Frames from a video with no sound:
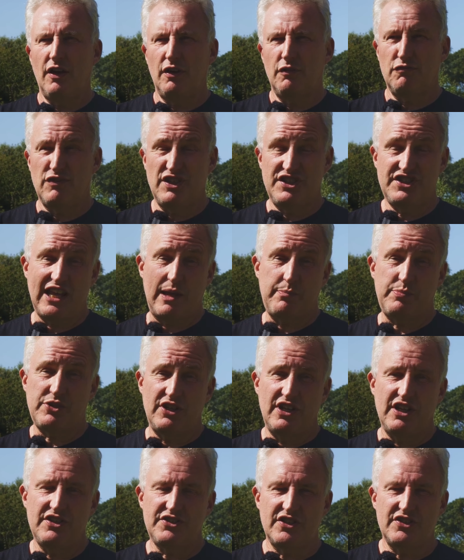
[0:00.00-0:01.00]

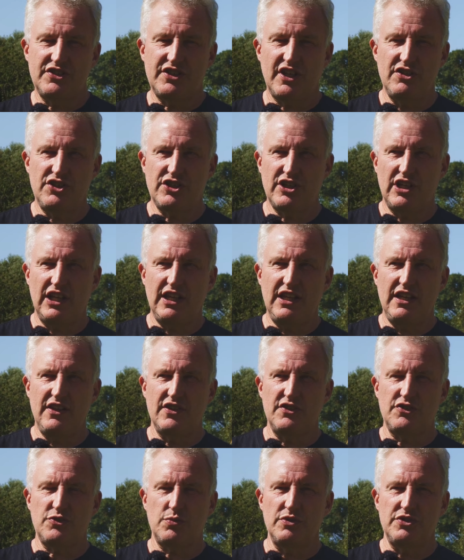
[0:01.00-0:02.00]
receptionist, essentially.
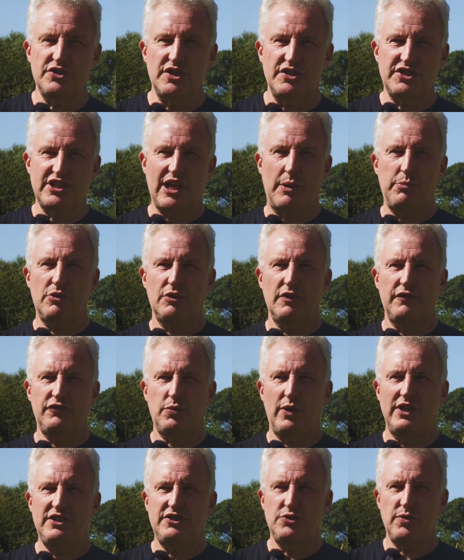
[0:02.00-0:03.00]
This was the summer of
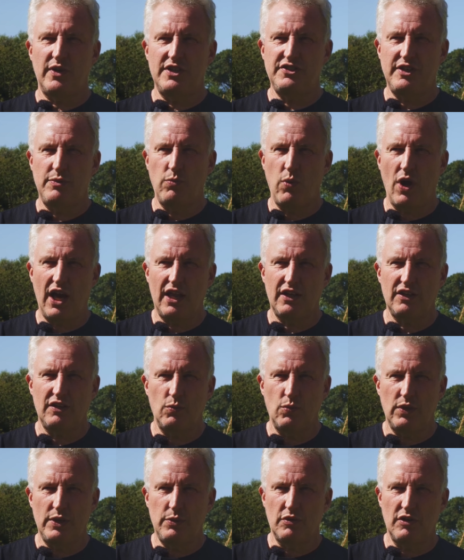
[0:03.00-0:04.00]
2021,
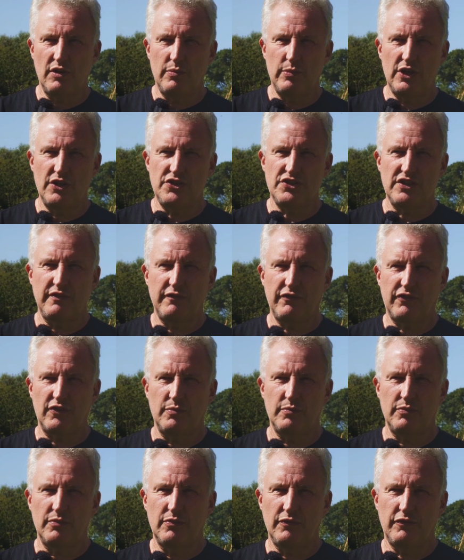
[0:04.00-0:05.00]
and we were emerging
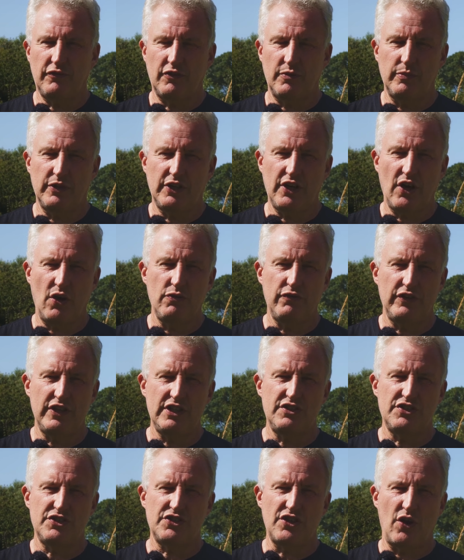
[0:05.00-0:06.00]
from
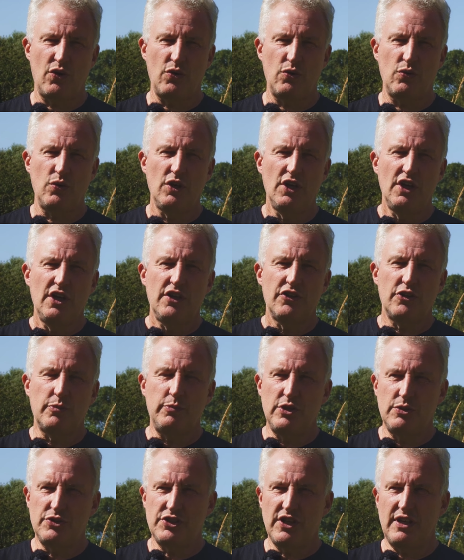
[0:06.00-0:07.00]
COVID, so the
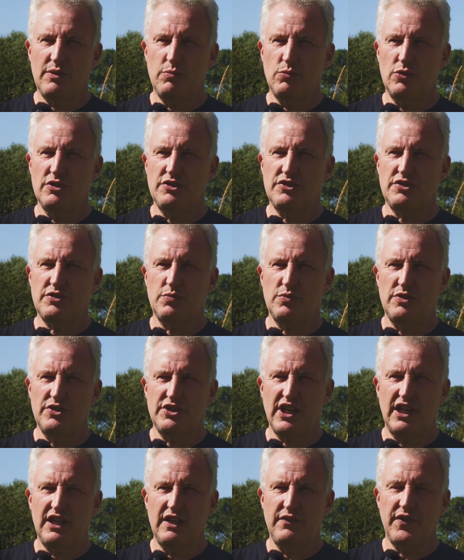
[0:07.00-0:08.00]
museum was
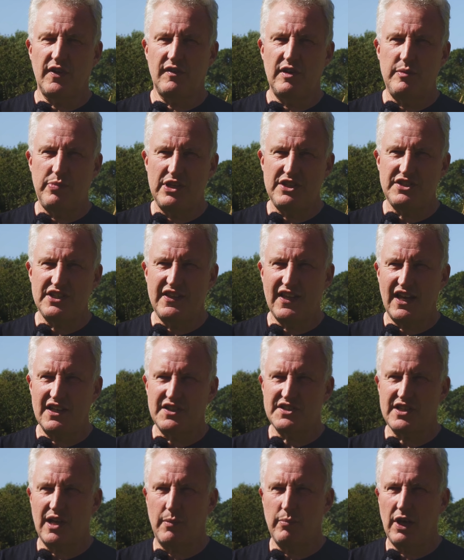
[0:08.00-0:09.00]
getting very busy that
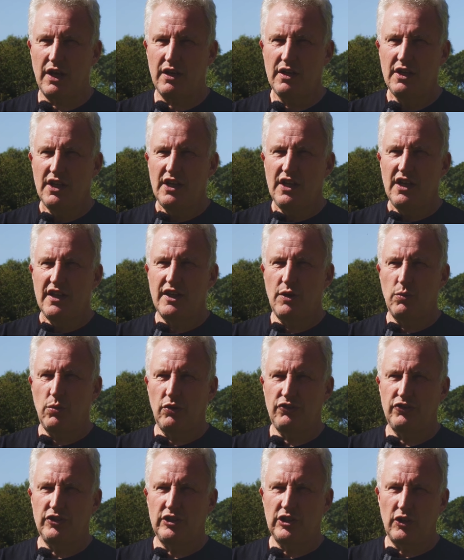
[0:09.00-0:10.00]
summer. There
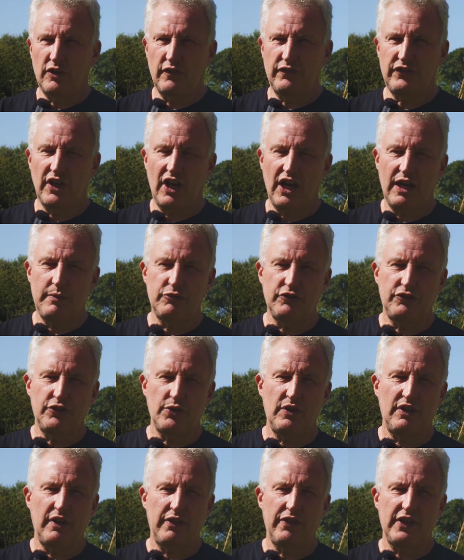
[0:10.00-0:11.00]
wasn't a lot of time to
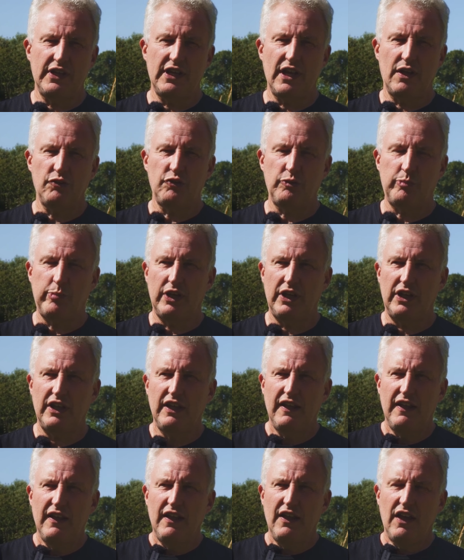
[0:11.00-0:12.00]
do anything else, but
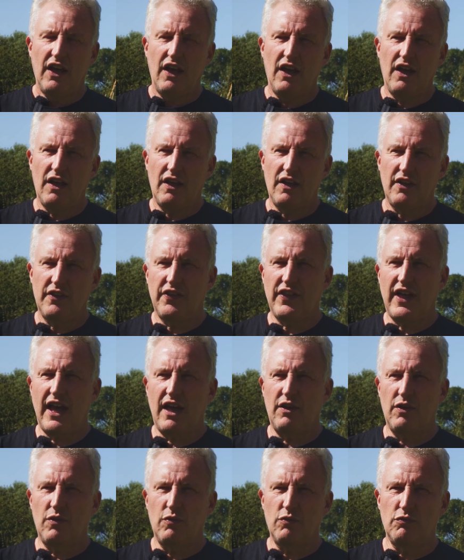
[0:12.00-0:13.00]

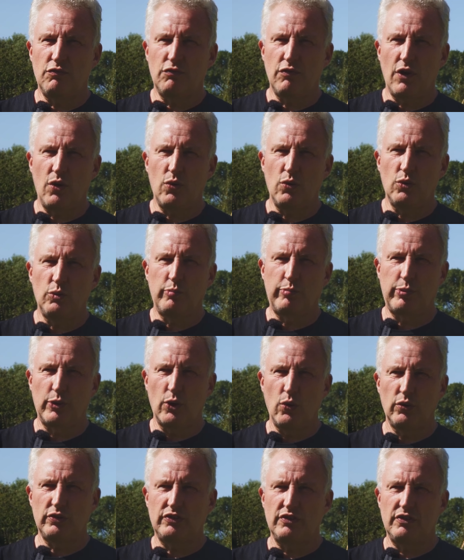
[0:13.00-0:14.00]
that role
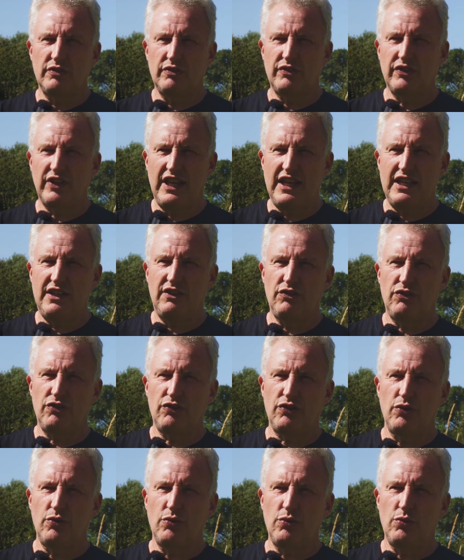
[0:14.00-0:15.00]
broadened
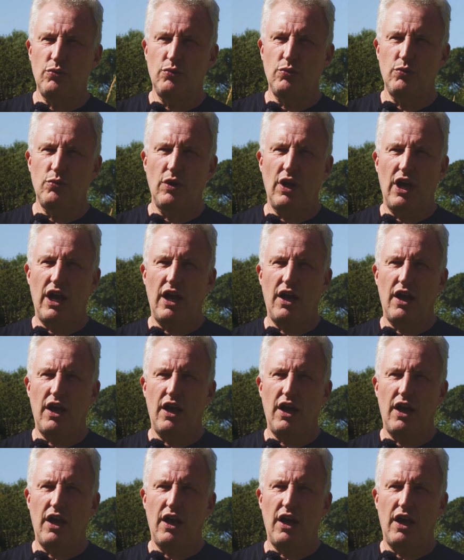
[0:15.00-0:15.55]
into